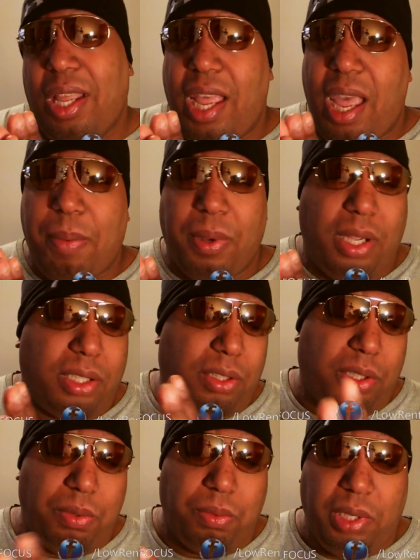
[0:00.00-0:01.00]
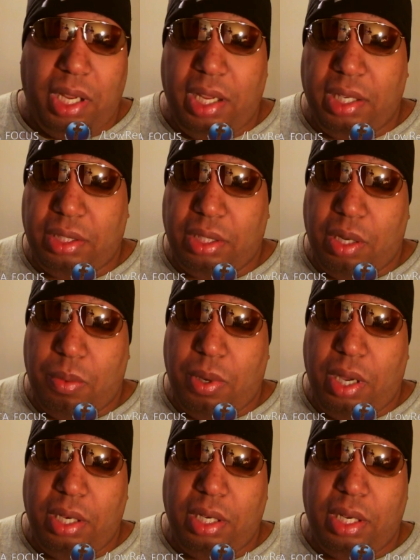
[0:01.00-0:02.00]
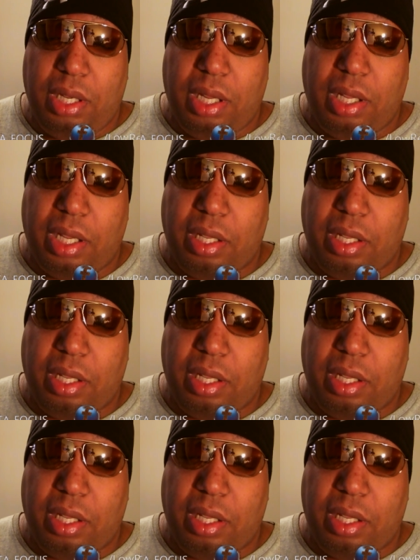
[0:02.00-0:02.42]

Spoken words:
happen because of two things. You know, one, the